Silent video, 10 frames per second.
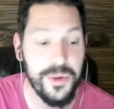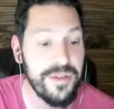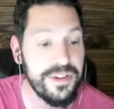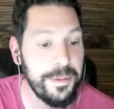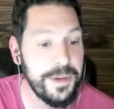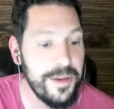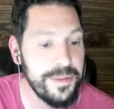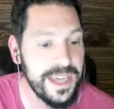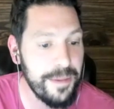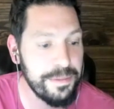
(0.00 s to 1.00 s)
We have an
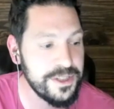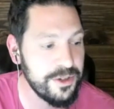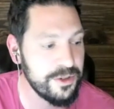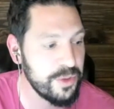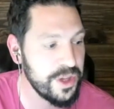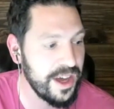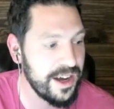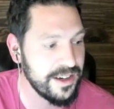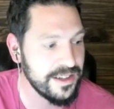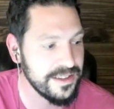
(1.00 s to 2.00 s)
upcoming episode with
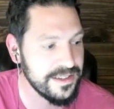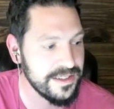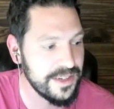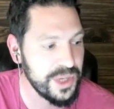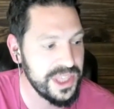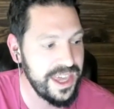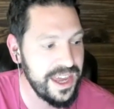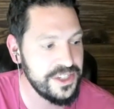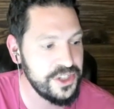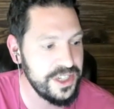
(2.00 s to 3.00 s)
our uh, with
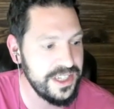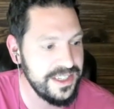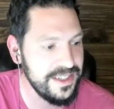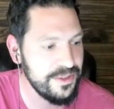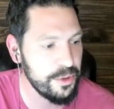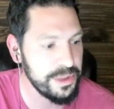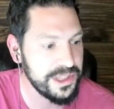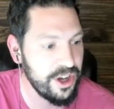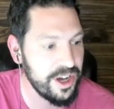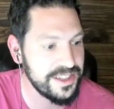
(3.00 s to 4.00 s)
K G where oh.
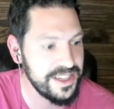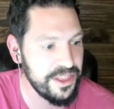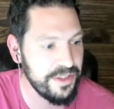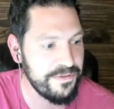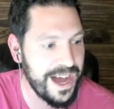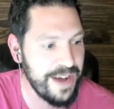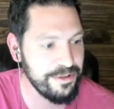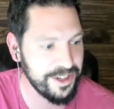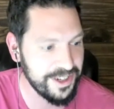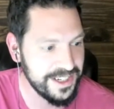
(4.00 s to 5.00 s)
we talked the
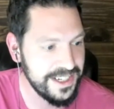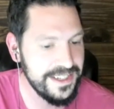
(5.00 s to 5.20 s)
founder.